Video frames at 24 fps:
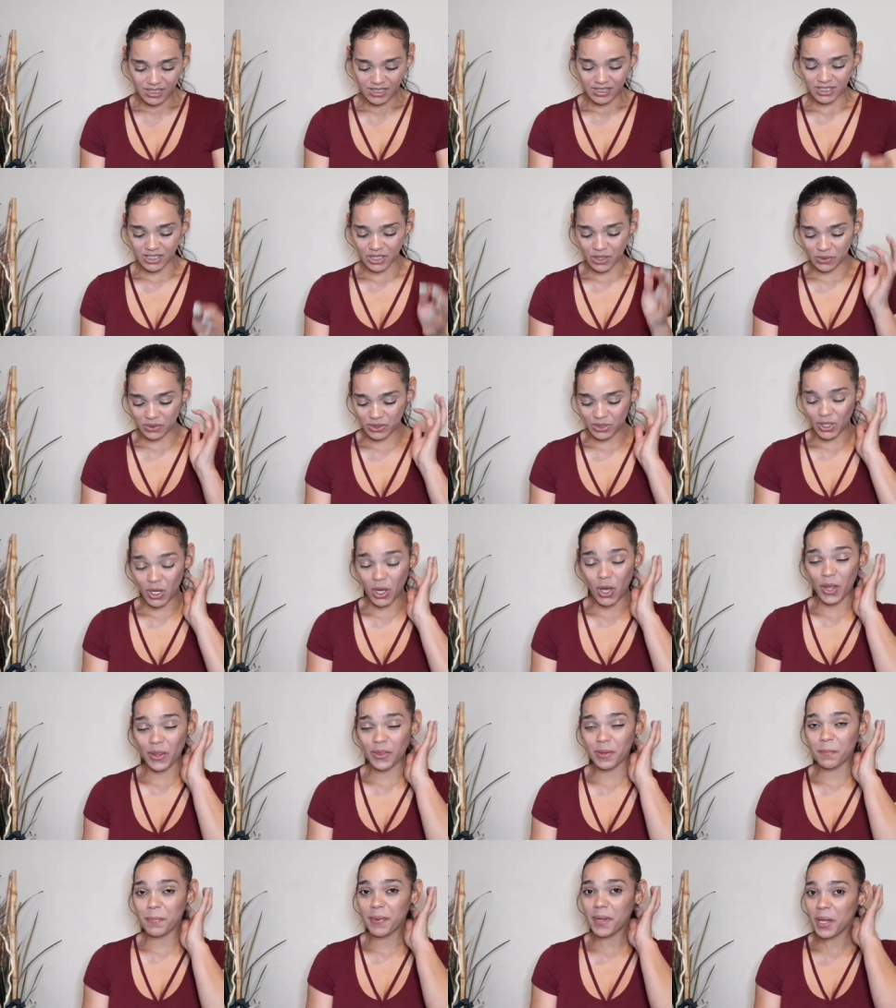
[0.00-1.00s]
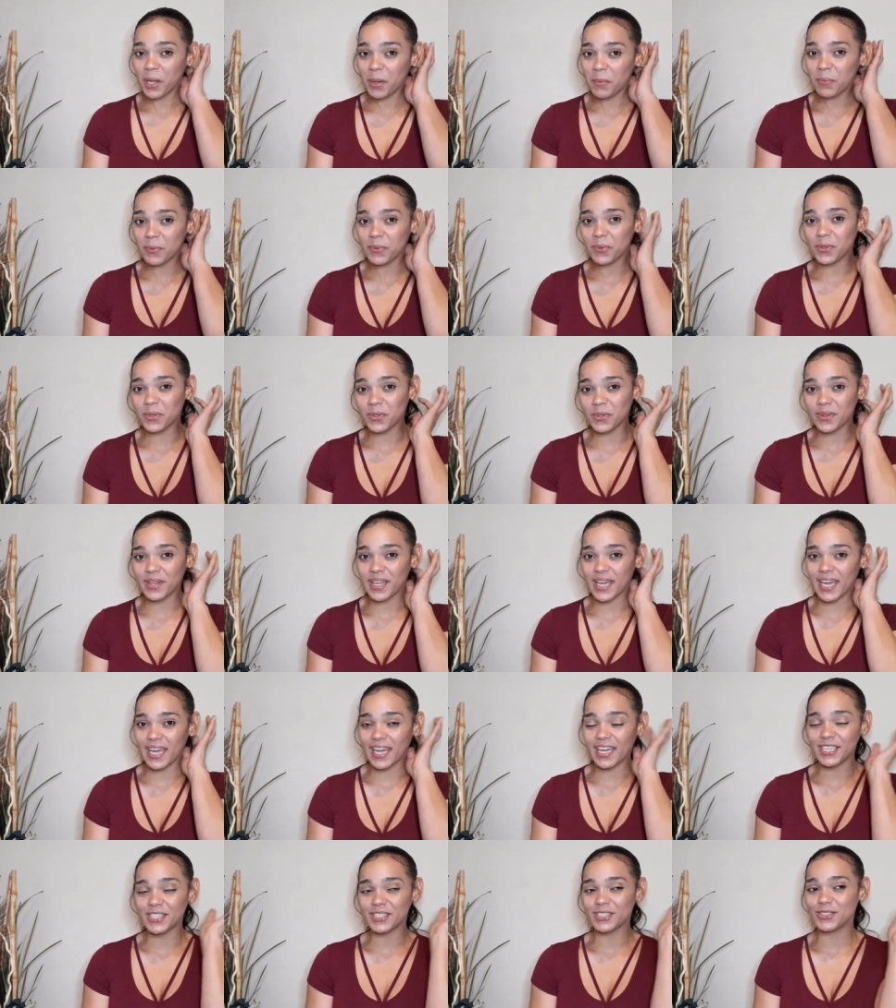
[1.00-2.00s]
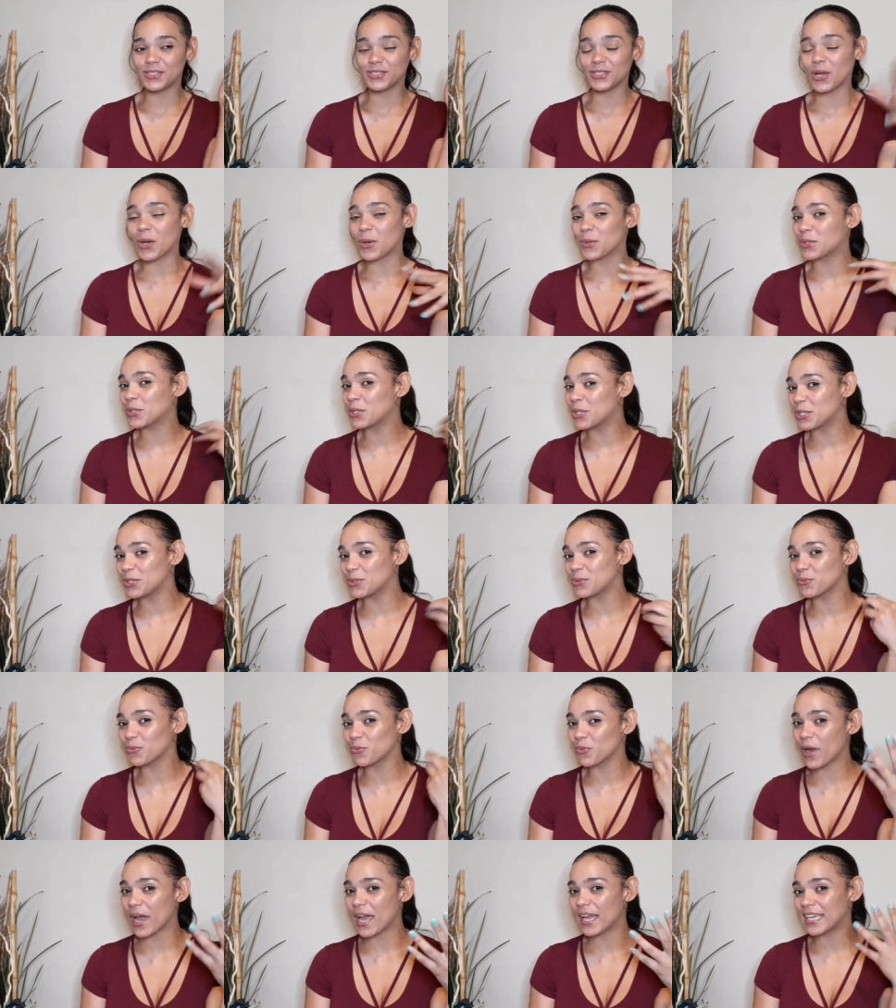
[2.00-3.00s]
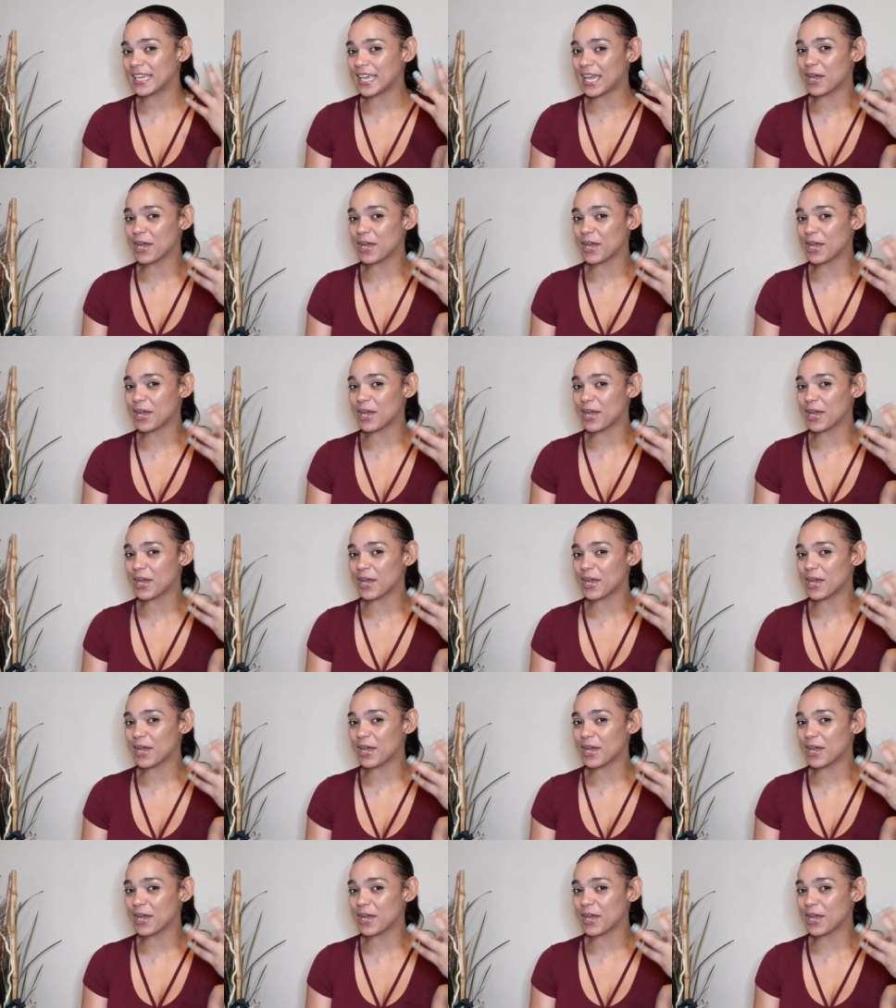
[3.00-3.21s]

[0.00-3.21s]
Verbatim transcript: so to all the people that, you know, couldn't wrap,